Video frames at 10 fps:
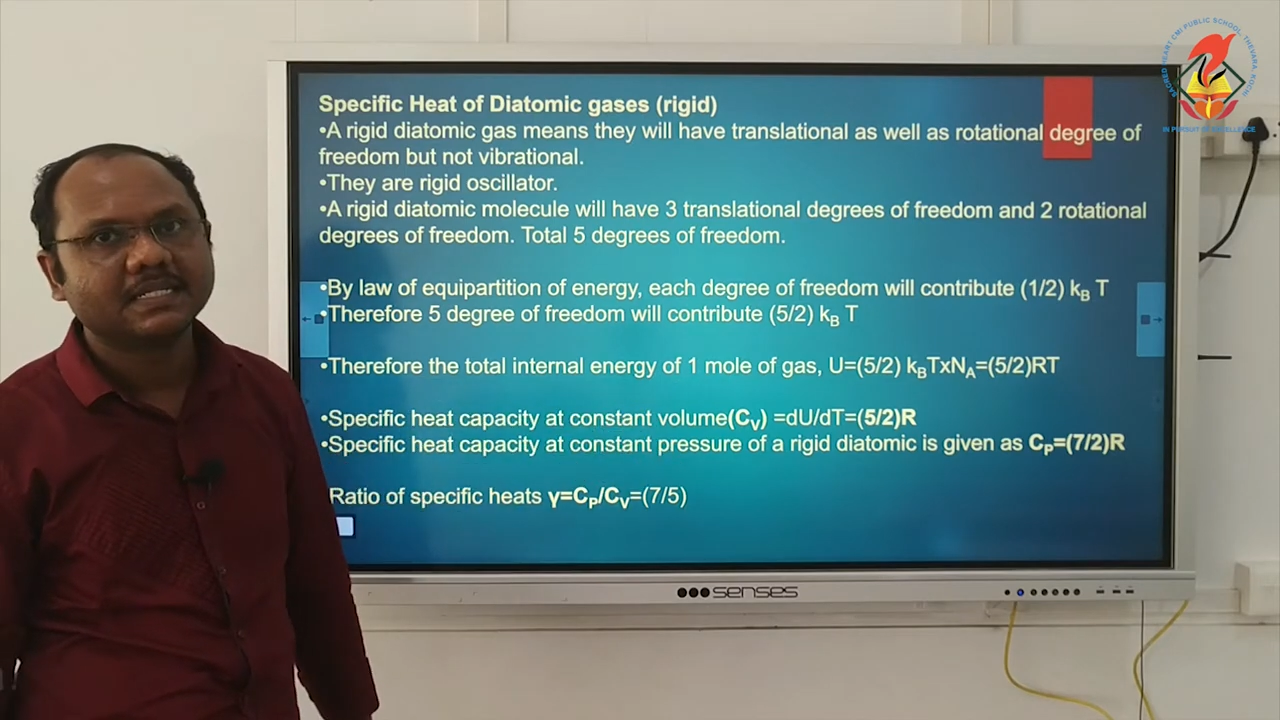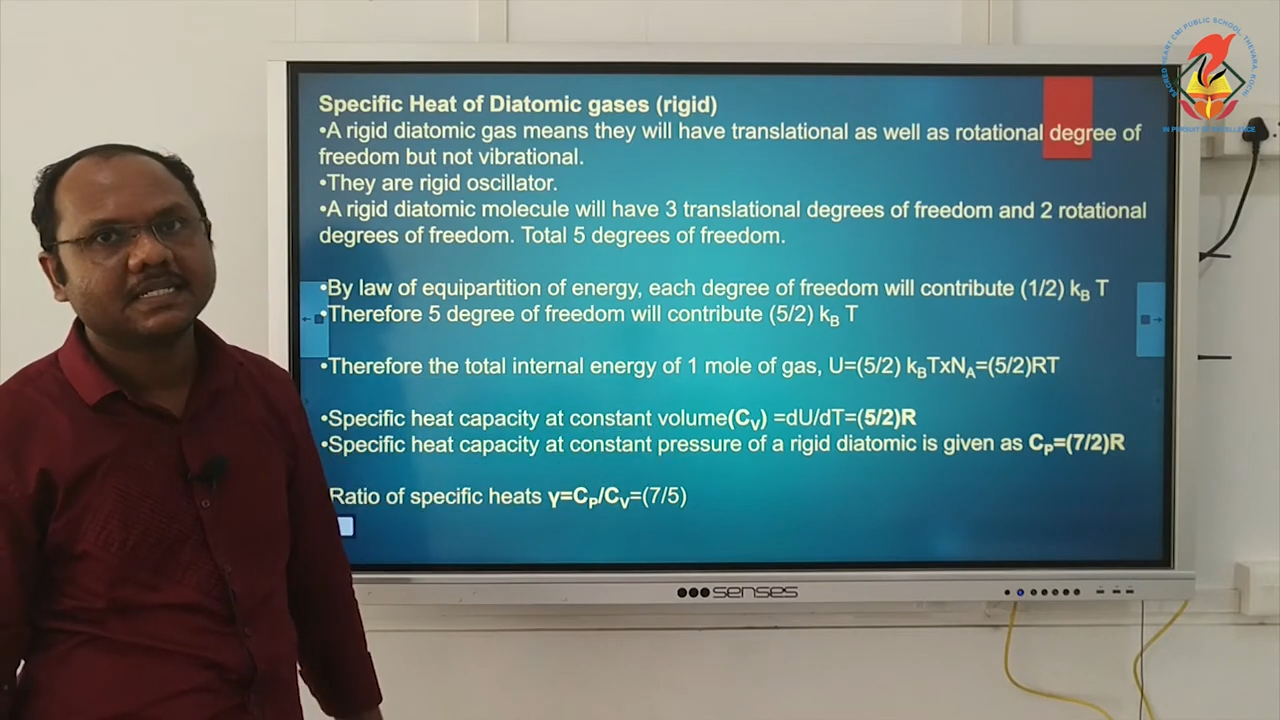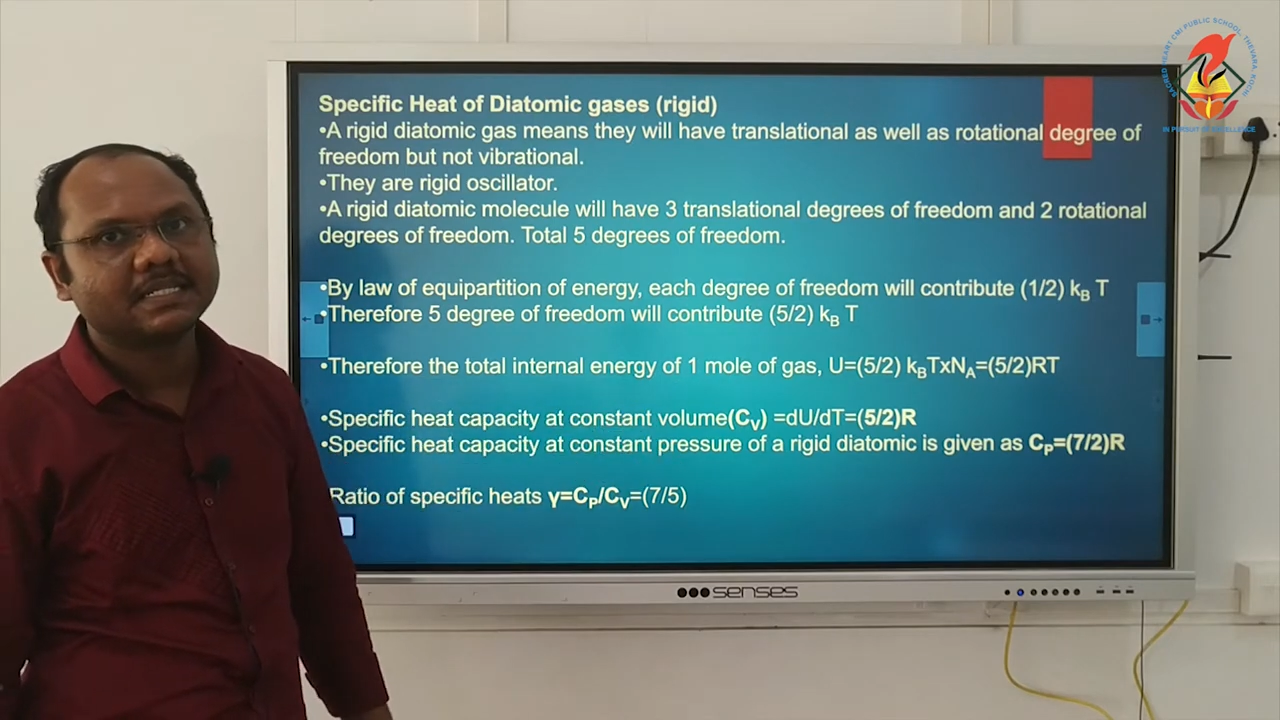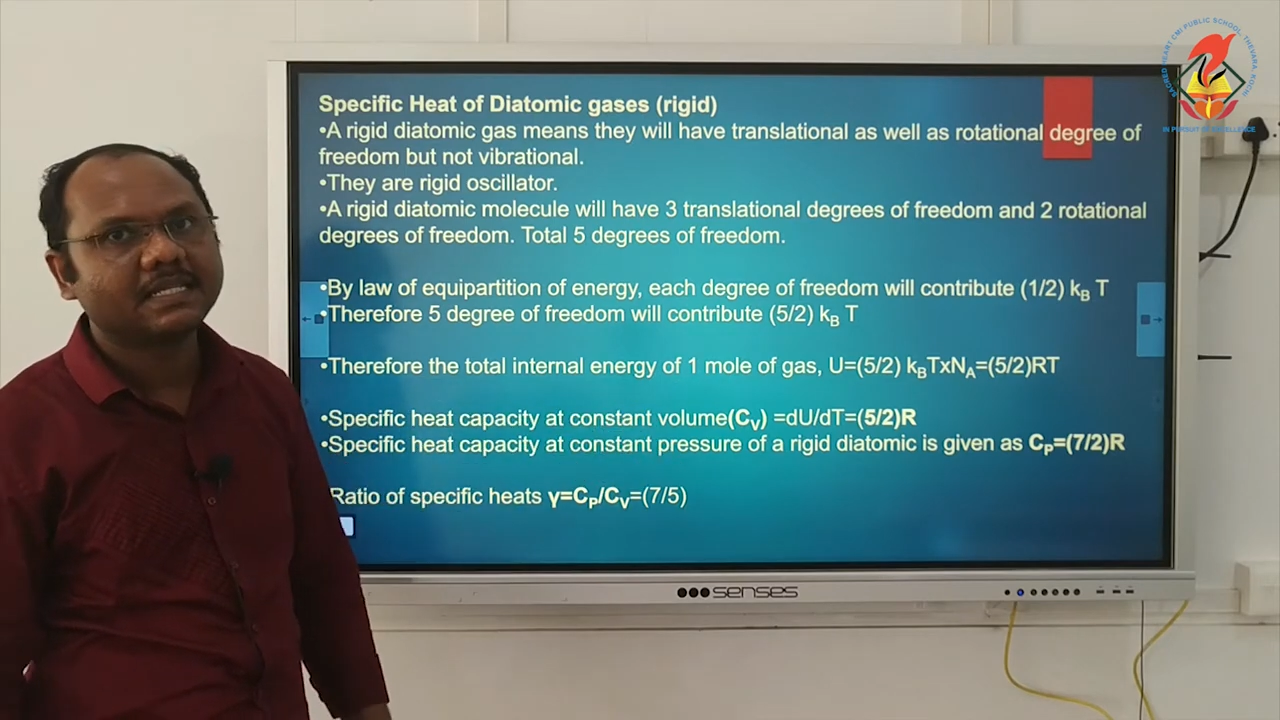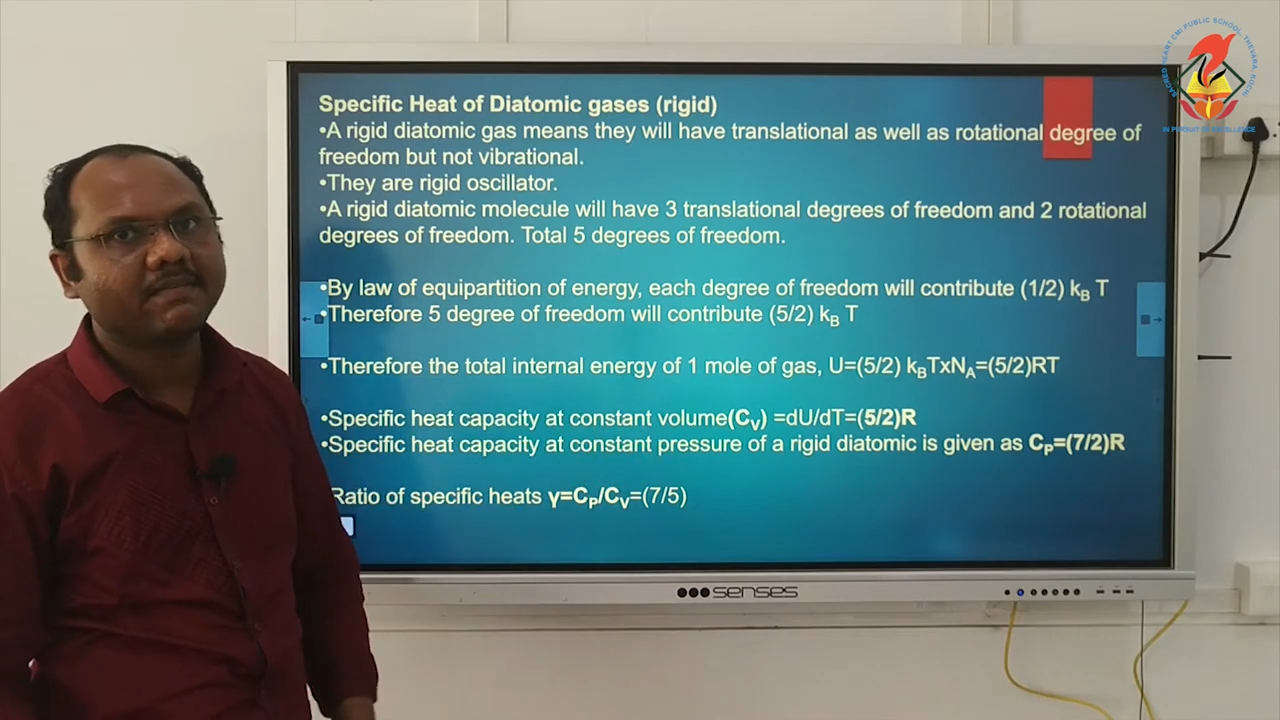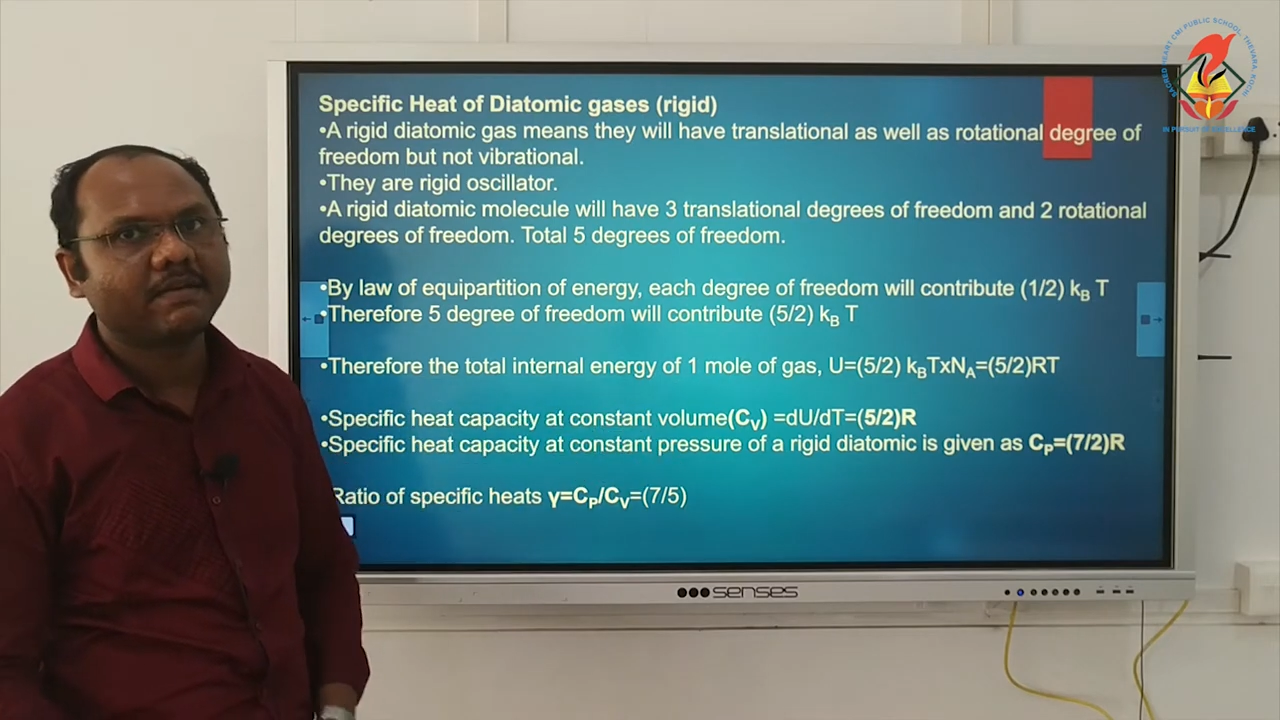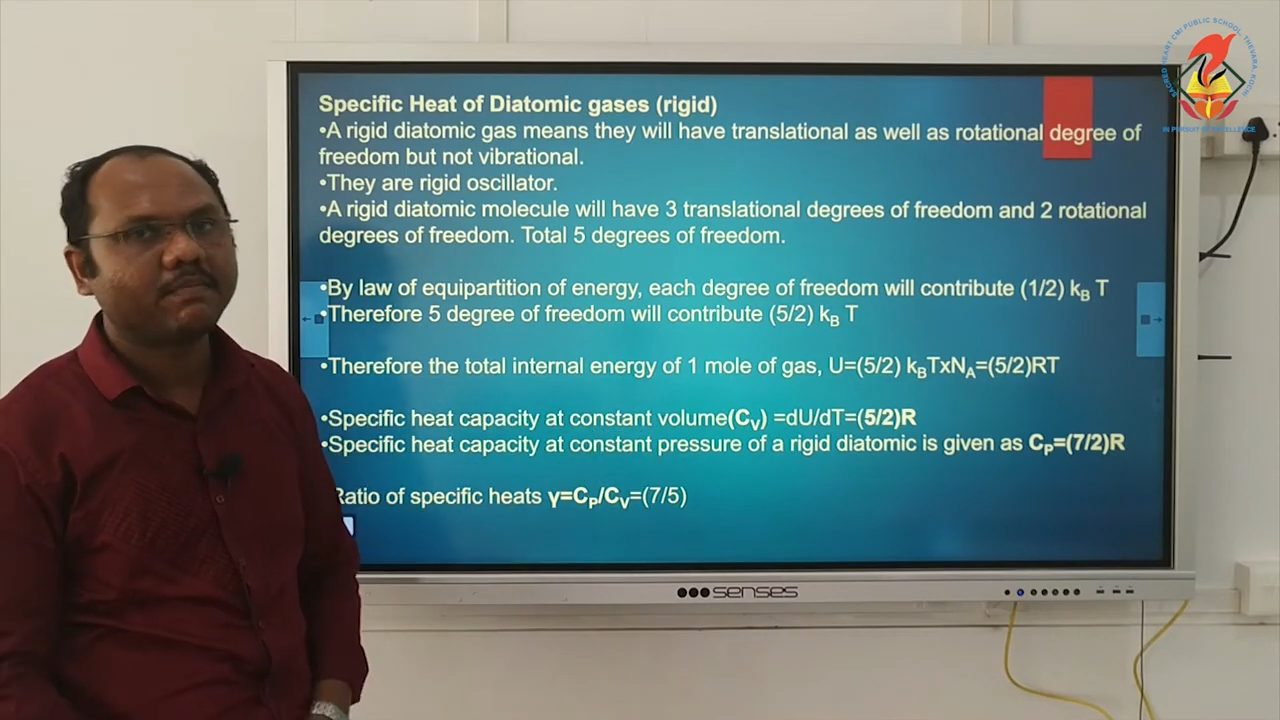7